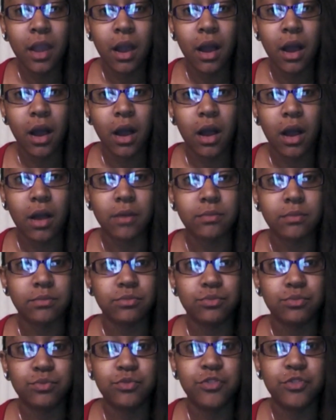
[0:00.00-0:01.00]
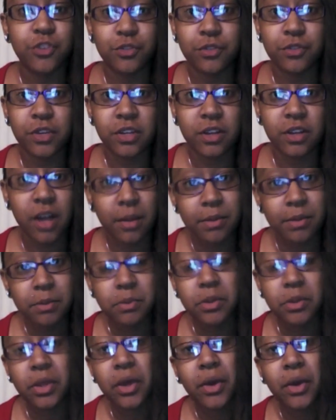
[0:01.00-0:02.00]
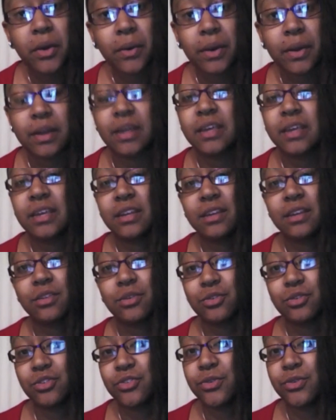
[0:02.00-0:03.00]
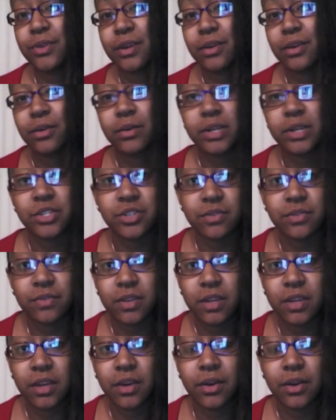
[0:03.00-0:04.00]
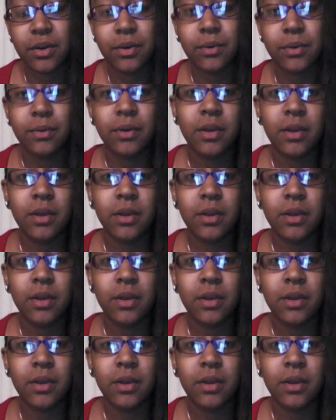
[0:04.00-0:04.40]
feel free to comment below and I can either do like a question video